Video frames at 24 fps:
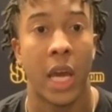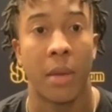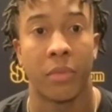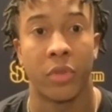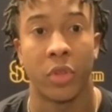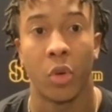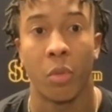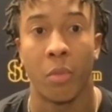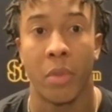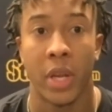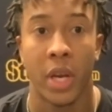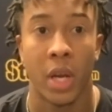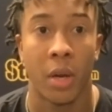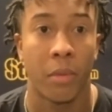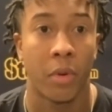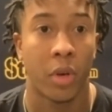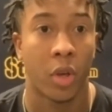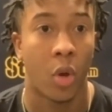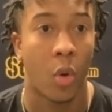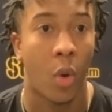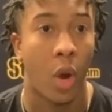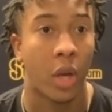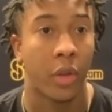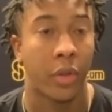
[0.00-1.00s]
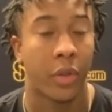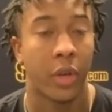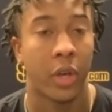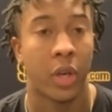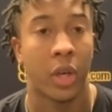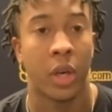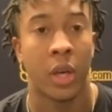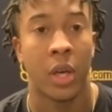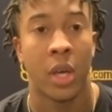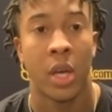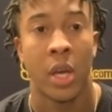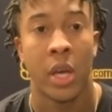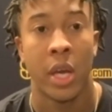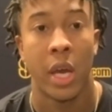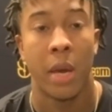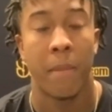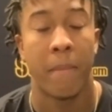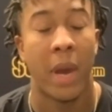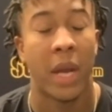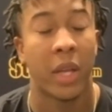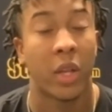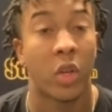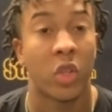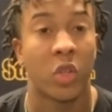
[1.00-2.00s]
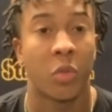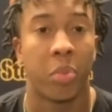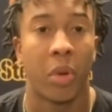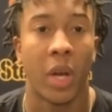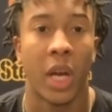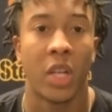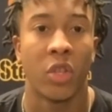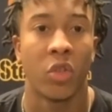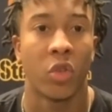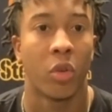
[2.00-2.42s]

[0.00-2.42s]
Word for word: So being able to go out there and make those plays on